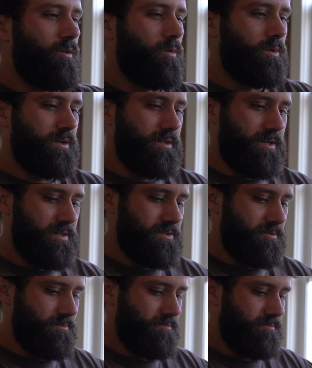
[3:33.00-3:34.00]
organize
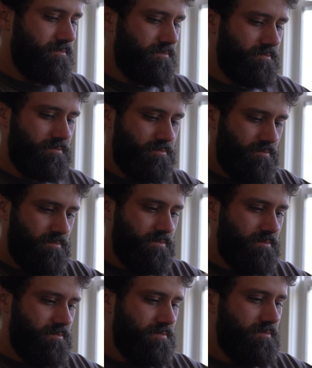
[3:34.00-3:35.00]
them
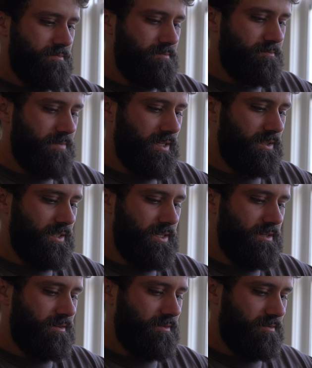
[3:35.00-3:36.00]
by
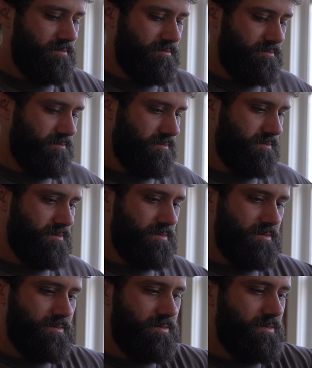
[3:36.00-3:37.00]
length.
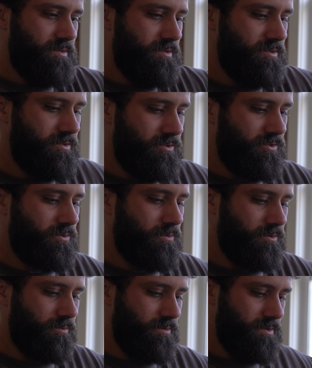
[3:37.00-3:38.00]
Just the
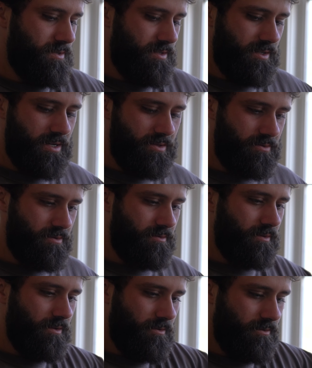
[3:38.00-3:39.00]
shorter ones together and
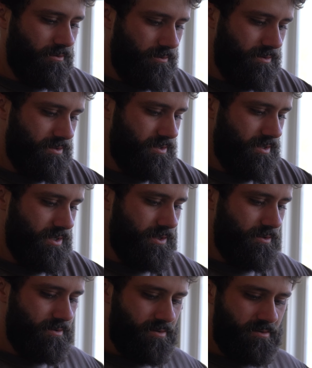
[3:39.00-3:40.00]
the longer ones
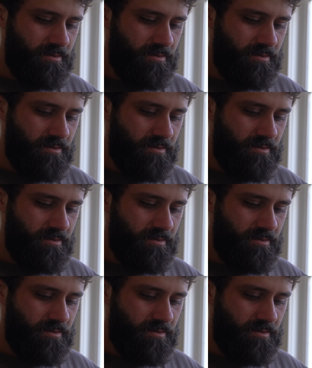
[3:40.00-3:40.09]
together.